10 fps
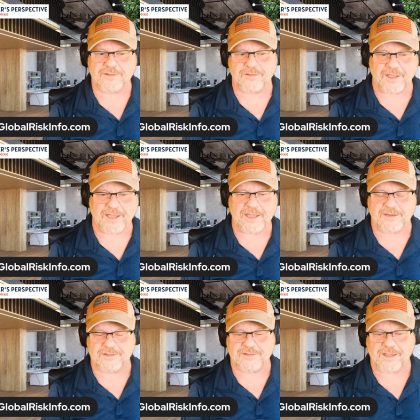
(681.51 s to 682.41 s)
And so they had
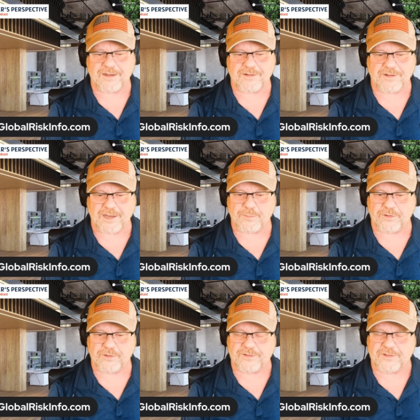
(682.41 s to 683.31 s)
an entire
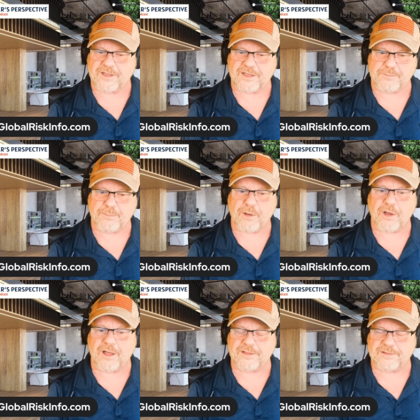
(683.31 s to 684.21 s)
neighborhood that they had
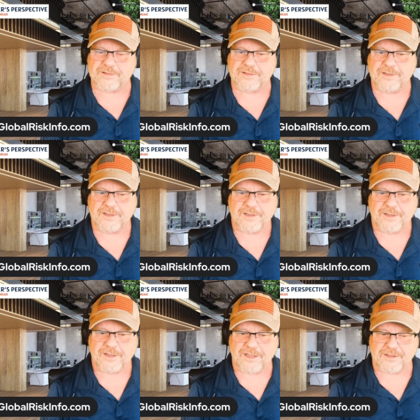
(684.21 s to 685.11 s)
bought
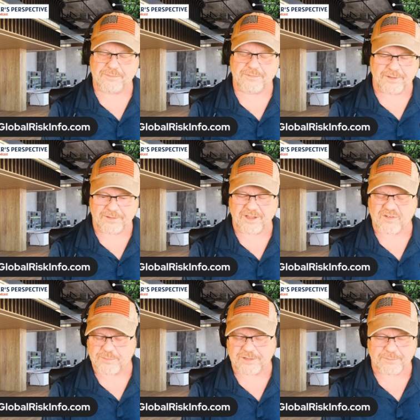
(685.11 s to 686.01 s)
uh, the, the
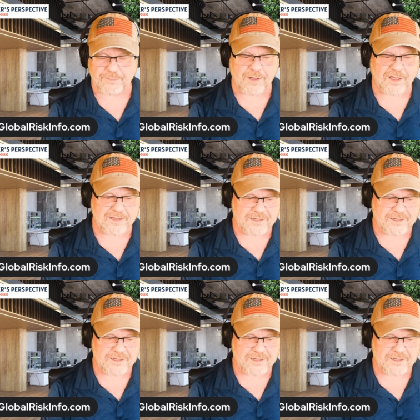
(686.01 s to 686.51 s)
government had bought.